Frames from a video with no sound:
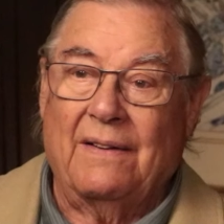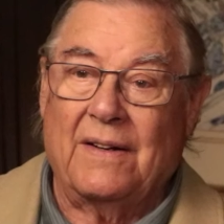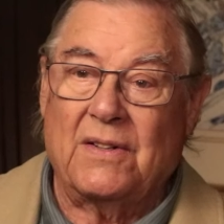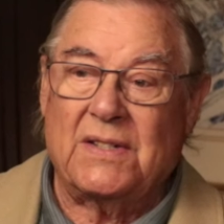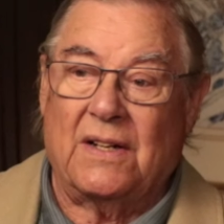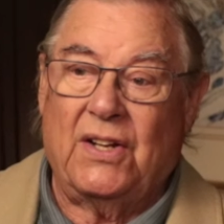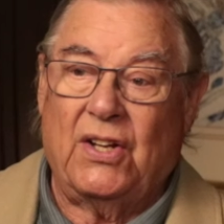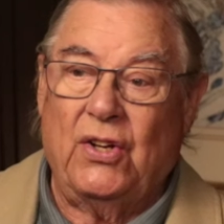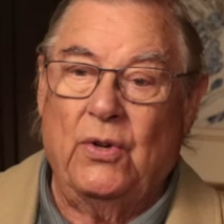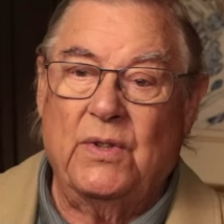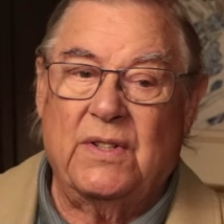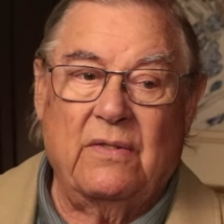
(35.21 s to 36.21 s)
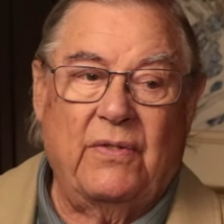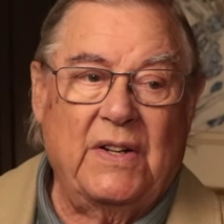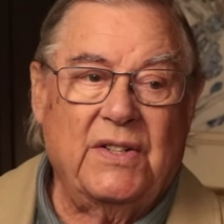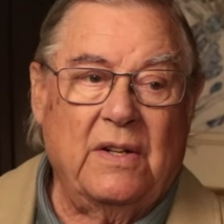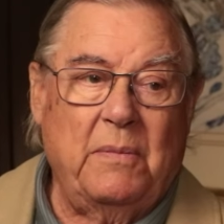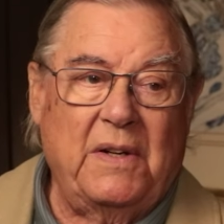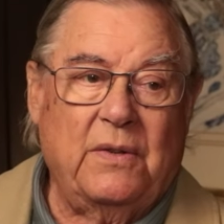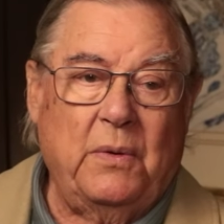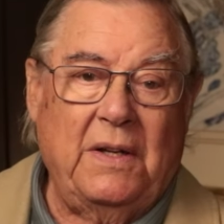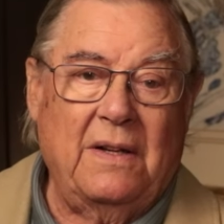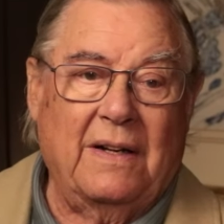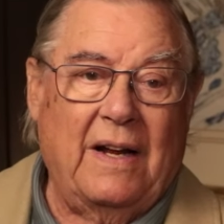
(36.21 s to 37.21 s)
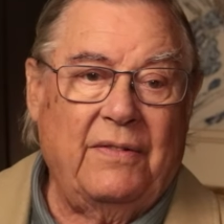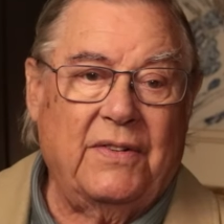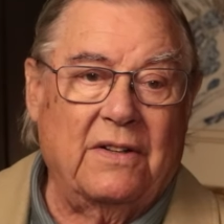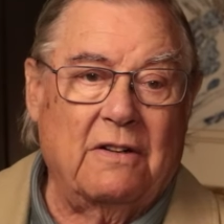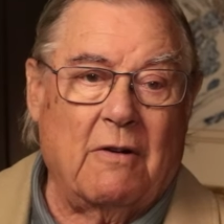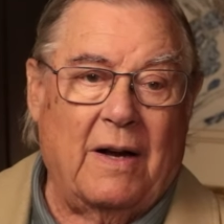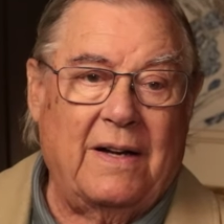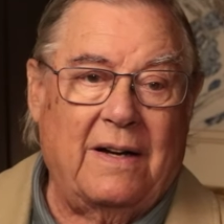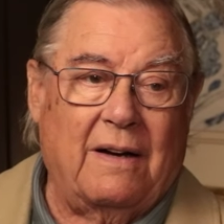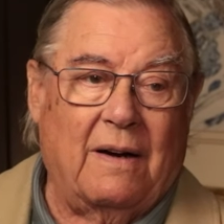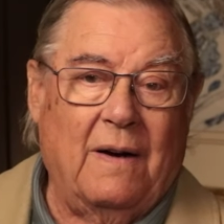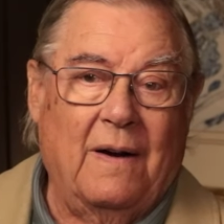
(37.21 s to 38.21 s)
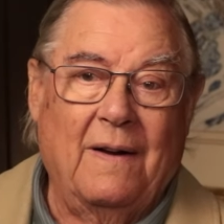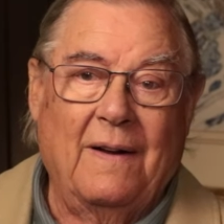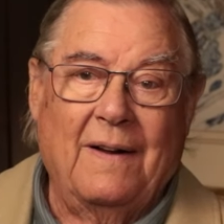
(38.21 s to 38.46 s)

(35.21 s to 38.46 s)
There's a huge division between the left and the right here.